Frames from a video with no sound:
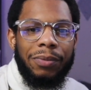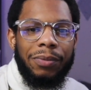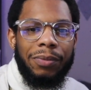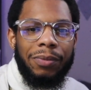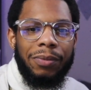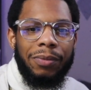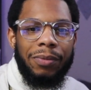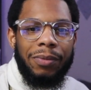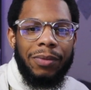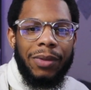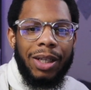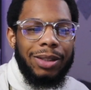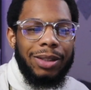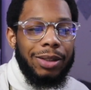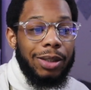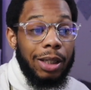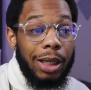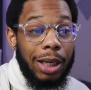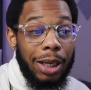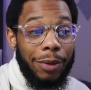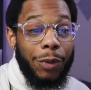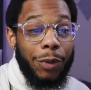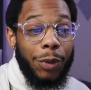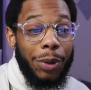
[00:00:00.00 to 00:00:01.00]
His
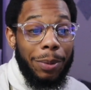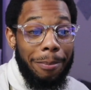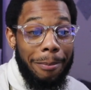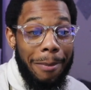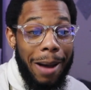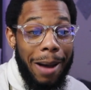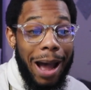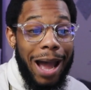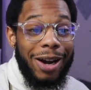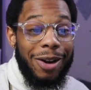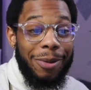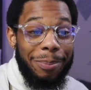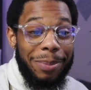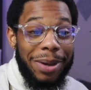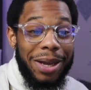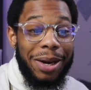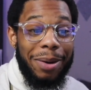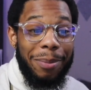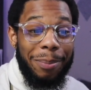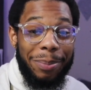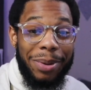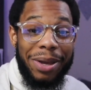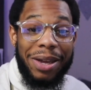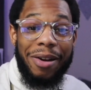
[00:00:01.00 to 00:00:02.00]
delivery might have been a
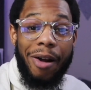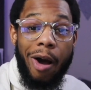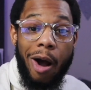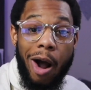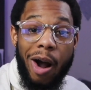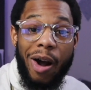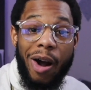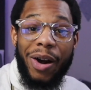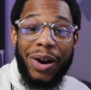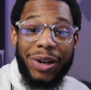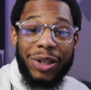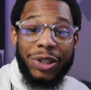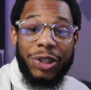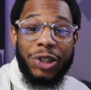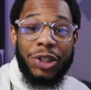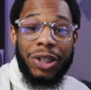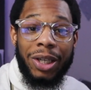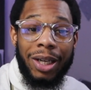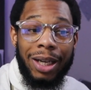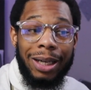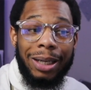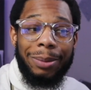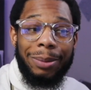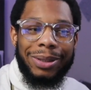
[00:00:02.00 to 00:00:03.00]
bit harsh,
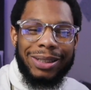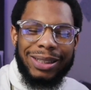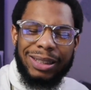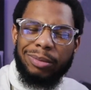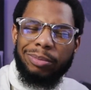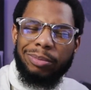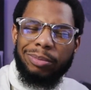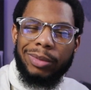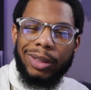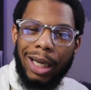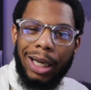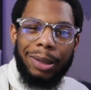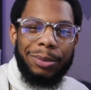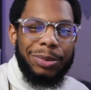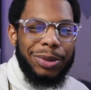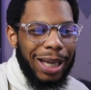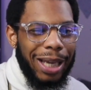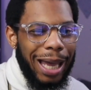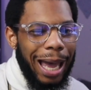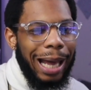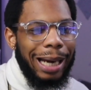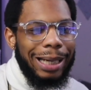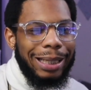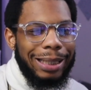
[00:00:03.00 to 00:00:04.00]
but sometimes you
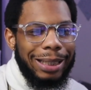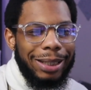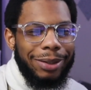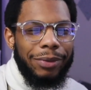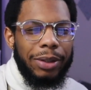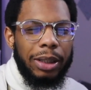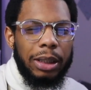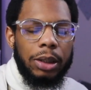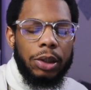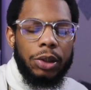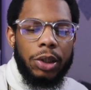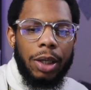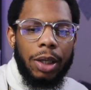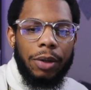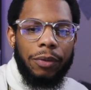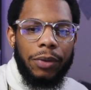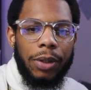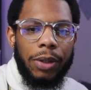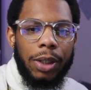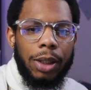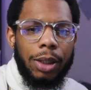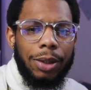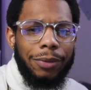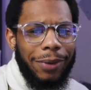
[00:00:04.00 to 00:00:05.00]
got to give a little tough
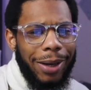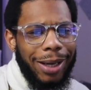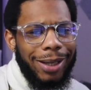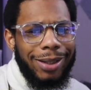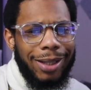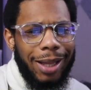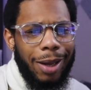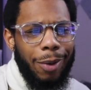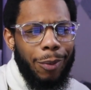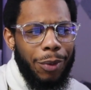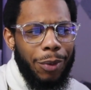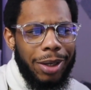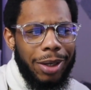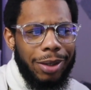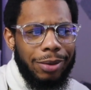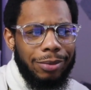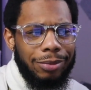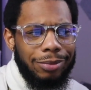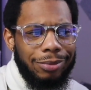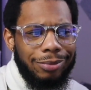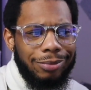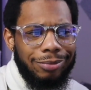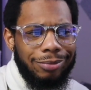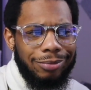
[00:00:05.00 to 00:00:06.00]
love. Ain't that what
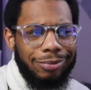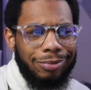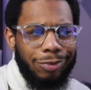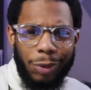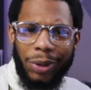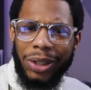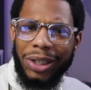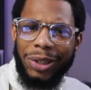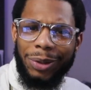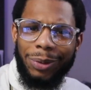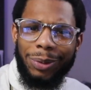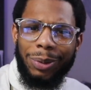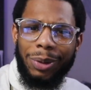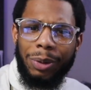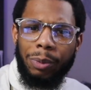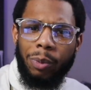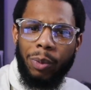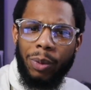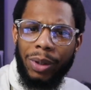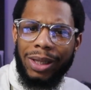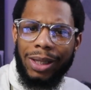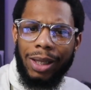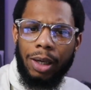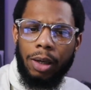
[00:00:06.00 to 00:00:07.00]
we do
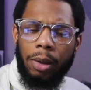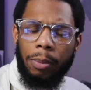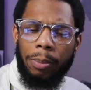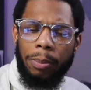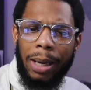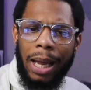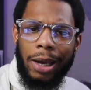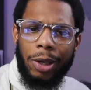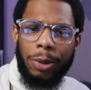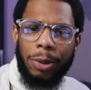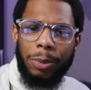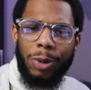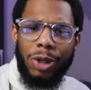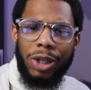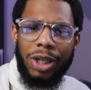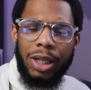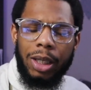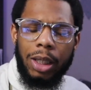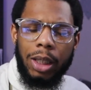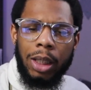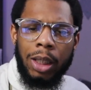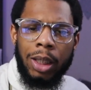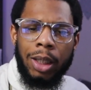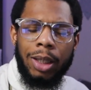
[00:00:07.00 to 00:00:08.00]
within the black community?
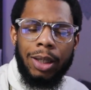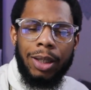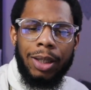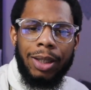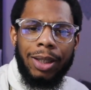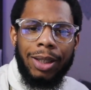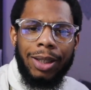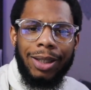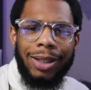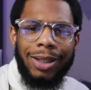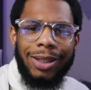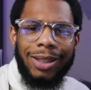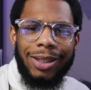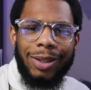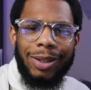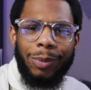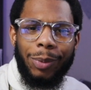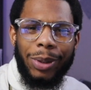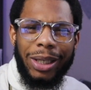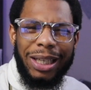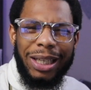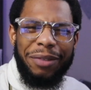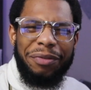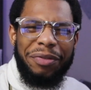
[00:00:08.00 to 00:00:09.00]
We
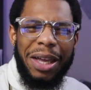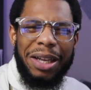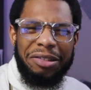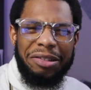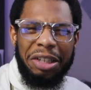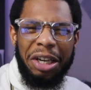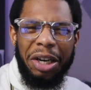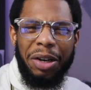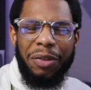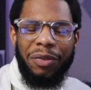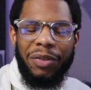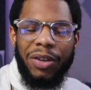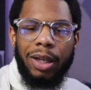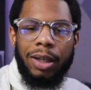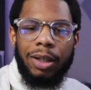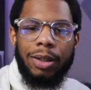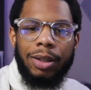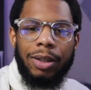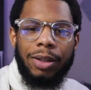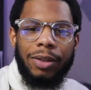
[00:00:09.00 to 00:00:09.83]
give that tough love.